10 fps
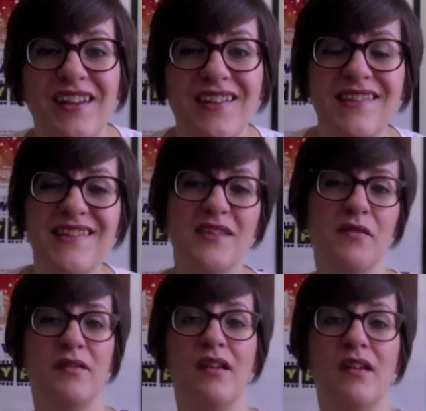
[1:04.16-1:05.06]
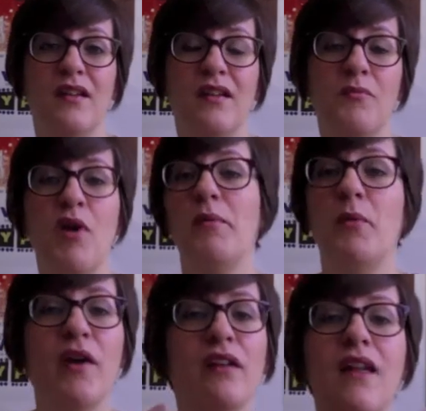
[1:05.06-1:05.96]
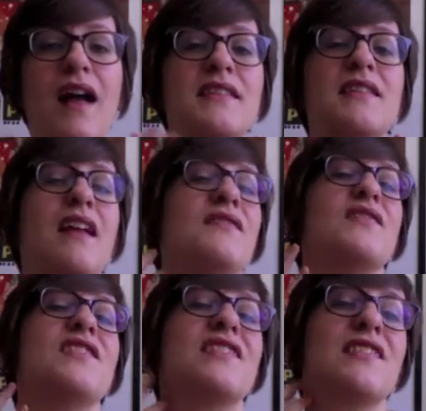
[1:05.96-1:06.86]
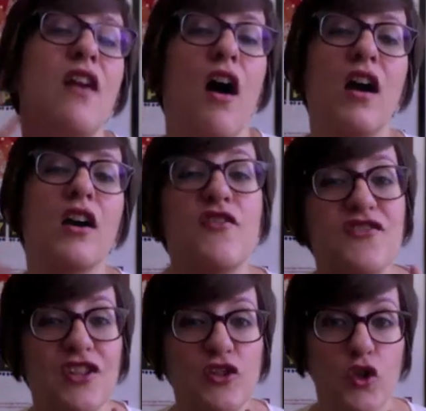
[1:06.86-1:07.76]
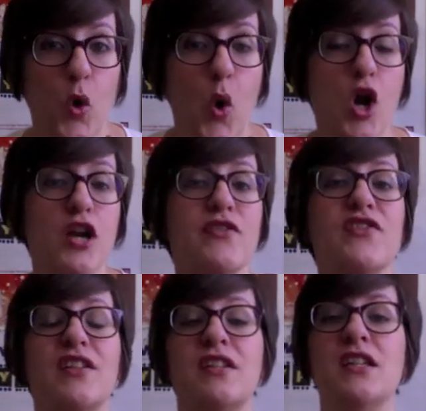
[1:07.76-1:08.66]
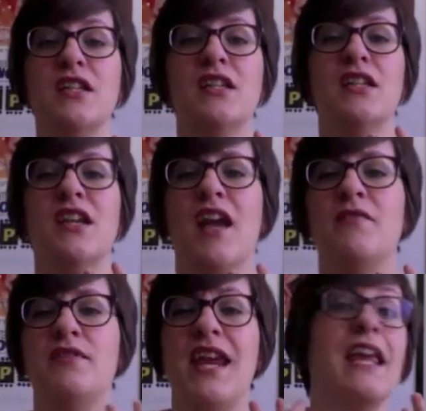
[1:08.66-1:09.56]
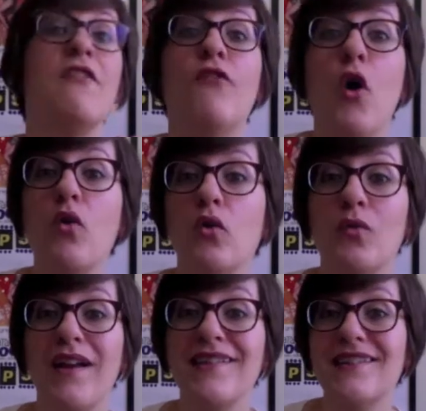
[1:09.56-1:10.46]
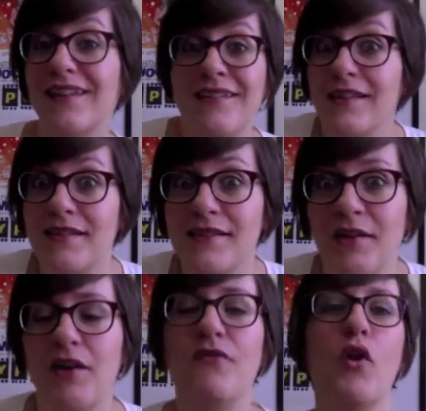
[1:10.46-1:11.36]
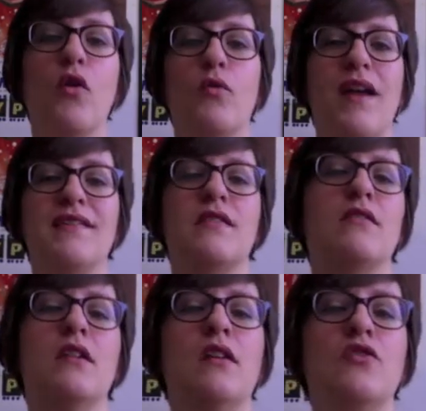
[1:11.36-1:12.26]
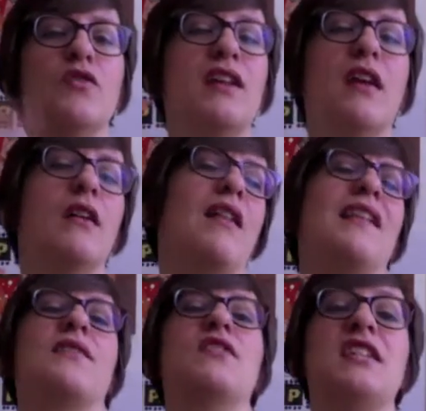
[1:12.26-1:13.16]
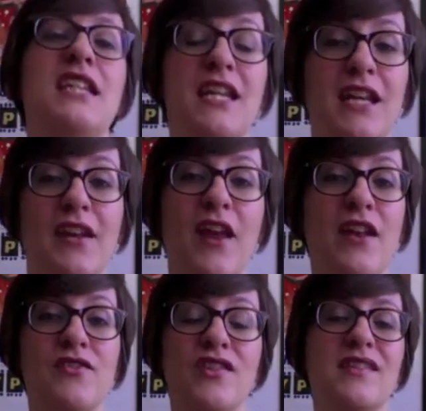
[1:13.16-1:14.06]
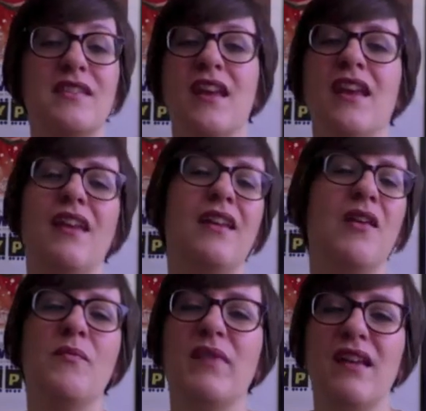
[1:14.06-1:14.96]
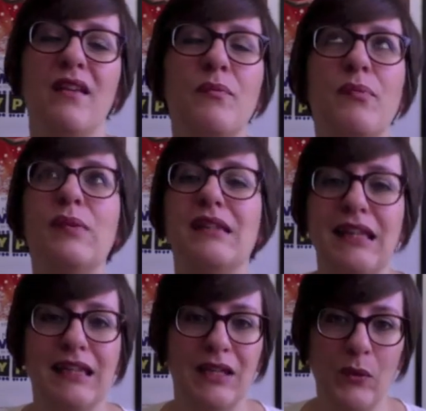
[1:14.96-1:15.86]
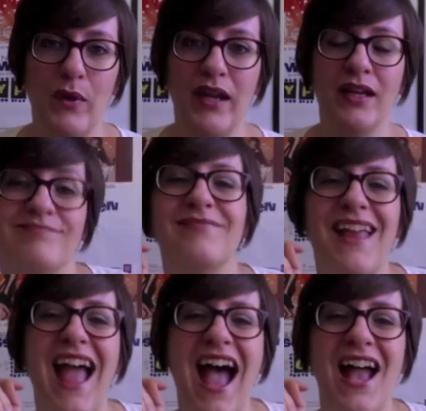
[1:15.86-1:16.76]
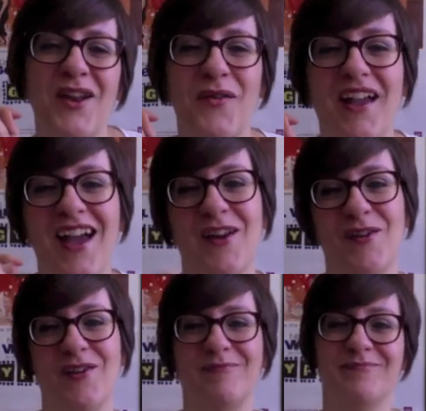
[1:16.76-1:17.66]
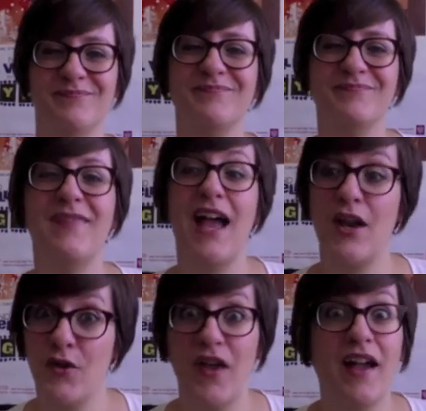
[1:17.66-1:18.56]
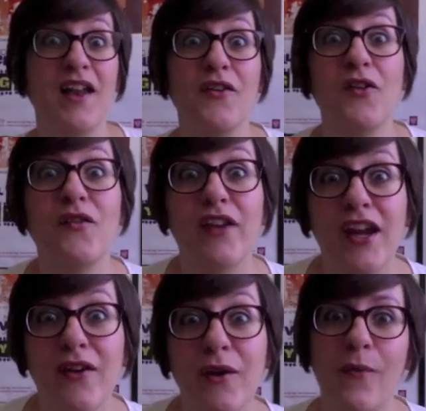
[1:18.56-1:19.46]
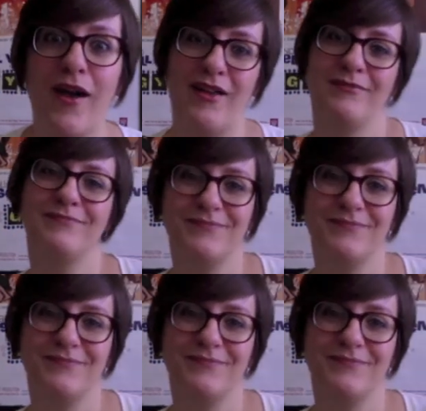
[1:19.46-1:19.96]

is, probably wearing lots and lots of scarves indoors and taking vocal rests, unnecessary vocal rests, and drinking lots of tea and just, being completely annoying. I know that kind of girl. I know that kind of girl very well.